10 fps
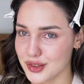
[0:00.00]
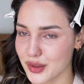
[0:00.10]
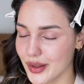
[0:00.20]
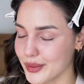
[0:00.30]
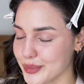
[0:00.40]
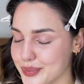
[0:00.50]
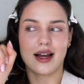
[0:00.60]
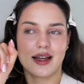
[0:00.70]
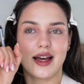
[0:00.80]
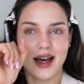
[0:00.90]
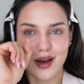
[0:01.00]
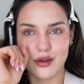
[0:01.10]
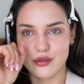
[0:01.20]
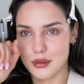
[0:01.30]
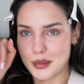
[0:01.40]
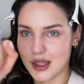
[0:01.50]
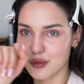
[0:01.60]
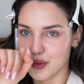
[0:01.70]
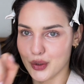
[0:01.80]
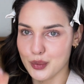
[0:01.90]
So I have big
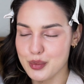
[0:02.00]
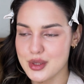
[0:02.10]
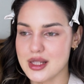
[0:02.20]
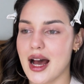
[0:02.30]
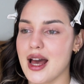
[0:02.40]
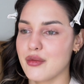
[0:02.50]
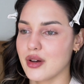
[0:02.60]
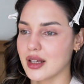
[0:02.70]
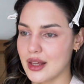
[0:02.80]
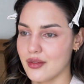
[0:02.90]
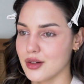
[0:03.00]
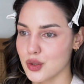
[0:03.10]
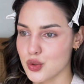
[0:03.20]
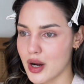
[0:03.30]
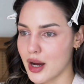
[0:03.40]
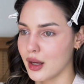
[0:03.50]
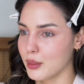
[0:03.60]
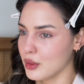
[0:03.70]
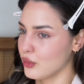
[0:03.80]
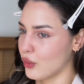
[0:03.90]
hopes. I've given it a try
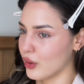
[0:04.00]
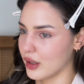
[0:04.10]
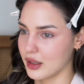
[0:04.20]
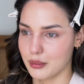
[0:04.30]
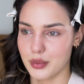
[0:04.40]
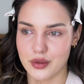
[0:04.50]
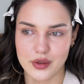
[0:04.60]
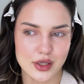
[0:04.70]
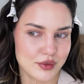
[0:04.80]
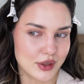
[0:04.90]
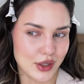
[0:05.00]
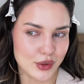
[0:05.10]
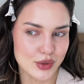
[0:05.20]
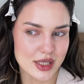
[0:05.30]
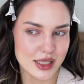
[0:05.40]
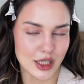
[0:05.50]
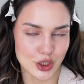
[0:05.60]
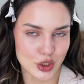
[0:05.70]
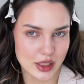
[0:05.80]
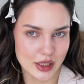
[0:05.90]
before in previous videos and
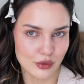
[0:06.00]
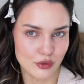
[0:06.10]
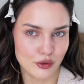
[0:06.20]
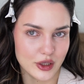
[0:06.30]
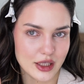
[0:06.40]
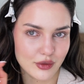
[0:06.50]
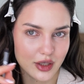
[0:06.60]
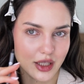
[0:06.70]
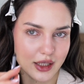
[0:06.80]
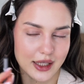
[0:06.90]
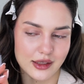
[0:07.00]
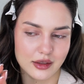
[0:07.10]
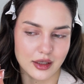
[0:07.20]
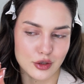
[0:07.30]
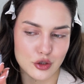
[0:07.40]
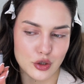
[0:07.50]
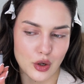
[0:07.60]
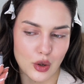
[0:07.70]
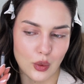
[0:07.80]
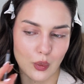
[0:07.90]
actually really liked it,
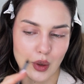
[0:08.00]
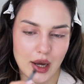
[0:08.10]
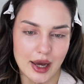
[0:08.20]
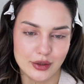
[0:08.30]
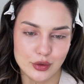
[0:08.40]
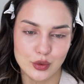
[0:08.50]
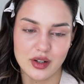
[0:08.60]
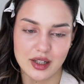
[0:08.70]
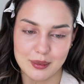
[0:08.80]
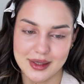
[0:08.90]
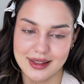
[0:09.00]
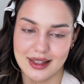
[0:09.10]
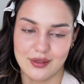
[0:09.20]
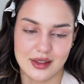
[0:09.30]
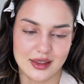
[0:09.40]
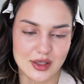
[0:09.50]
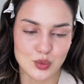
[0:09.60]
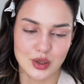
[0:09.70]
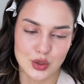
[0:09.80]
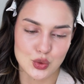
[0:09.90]
so I do recommend giving this
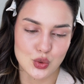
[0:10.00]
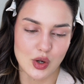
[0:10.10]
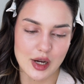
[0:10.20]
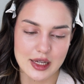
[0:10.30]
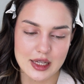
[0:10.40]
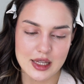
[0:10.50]
one a try.